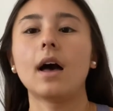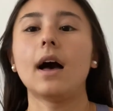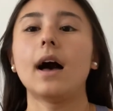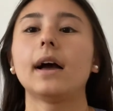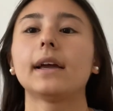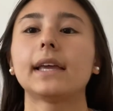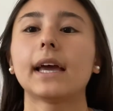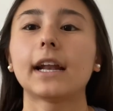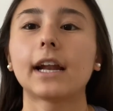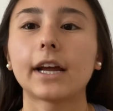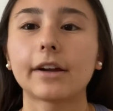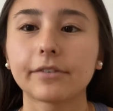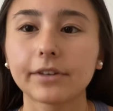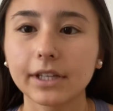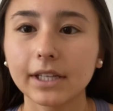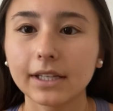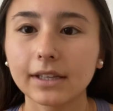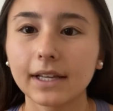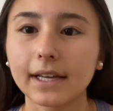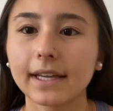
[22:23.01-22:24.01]
again, I
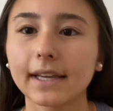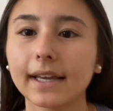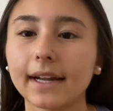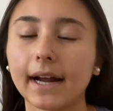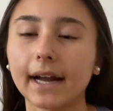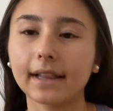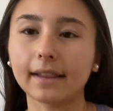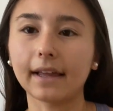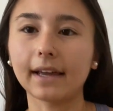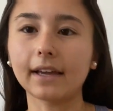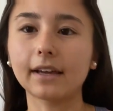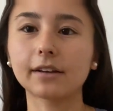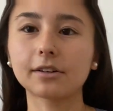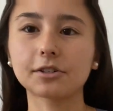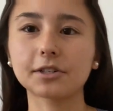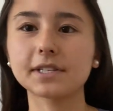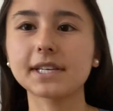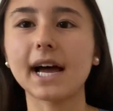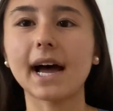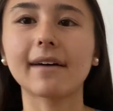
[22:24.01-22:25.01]
really like it. I like
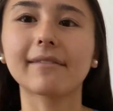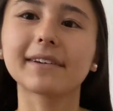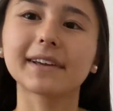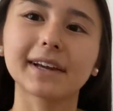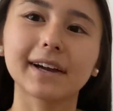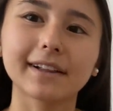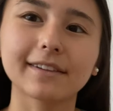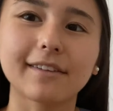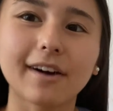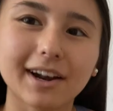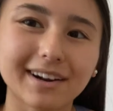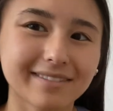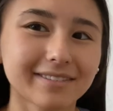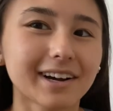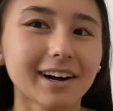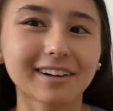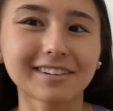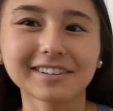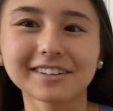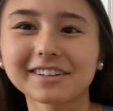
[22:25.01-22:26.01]
just having a lot of
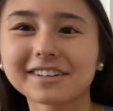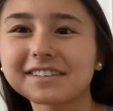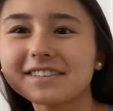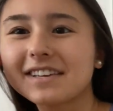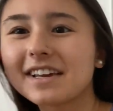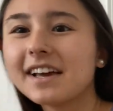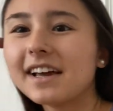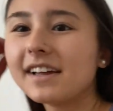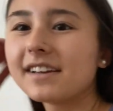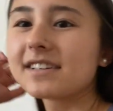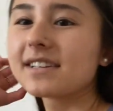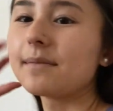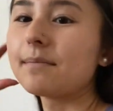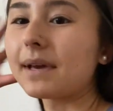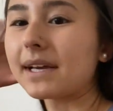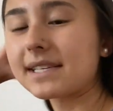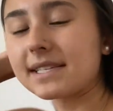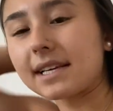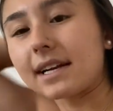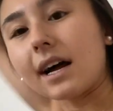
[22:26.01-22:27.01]
colors to
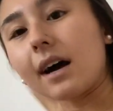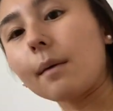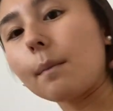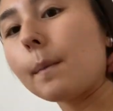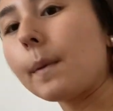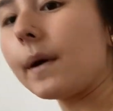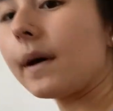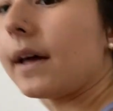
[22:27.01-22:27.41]
mix it up.